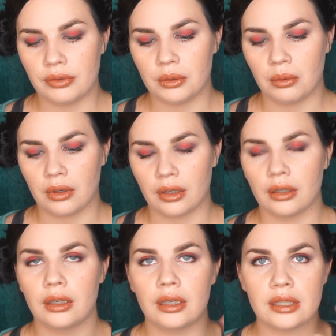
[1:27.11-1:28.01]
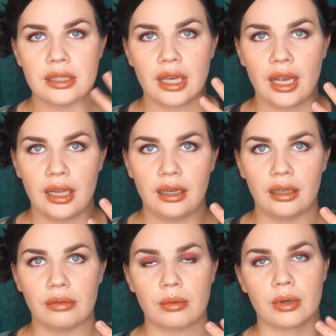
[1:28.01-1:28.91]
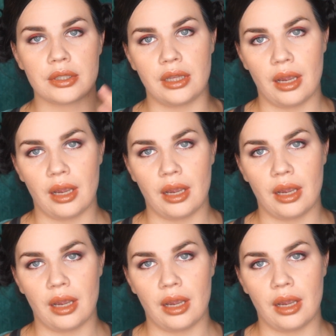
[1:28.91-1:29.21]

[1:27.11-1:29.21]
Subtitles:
your skin, and of course the